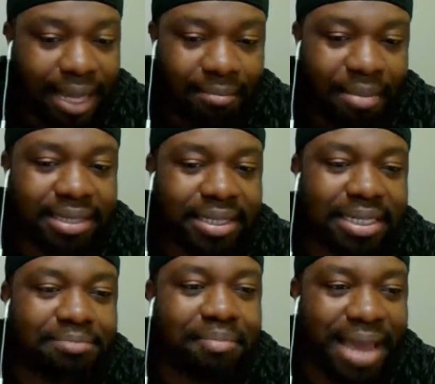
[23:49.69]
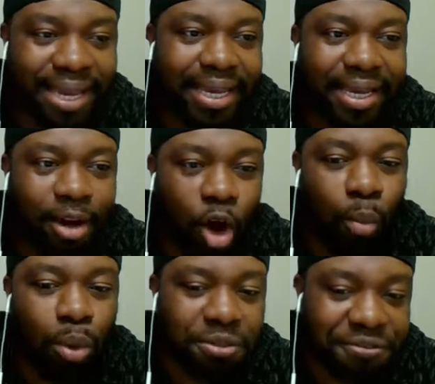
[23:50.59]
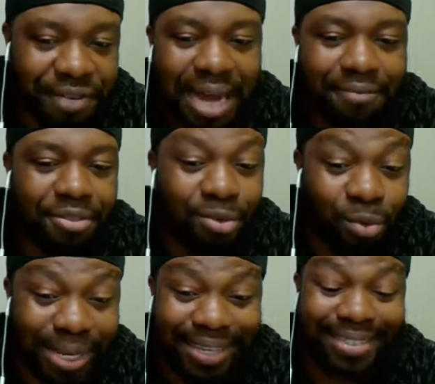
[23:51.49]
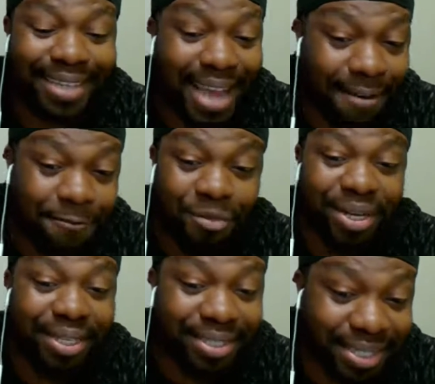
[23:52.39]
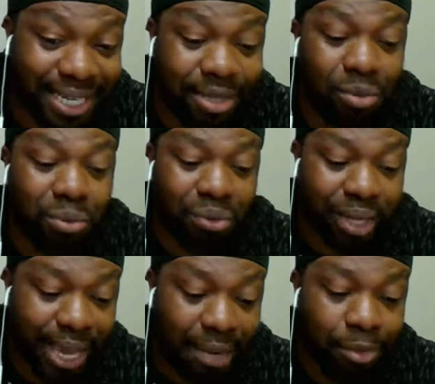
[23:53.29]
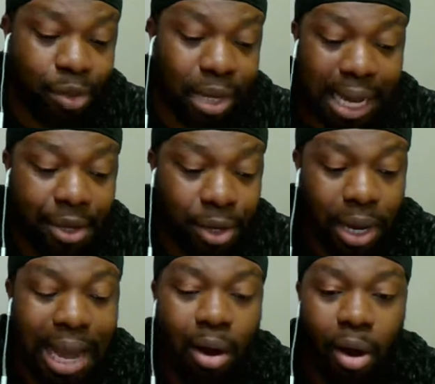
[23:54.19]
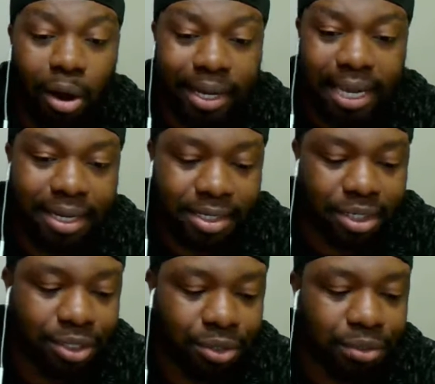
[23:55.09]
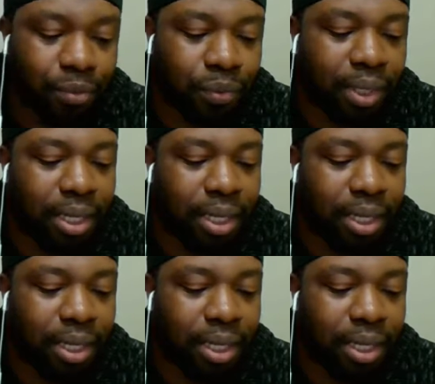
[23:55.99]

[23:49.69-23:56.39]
That means he's making almost 5 threes every single game. You know how hard that is to do.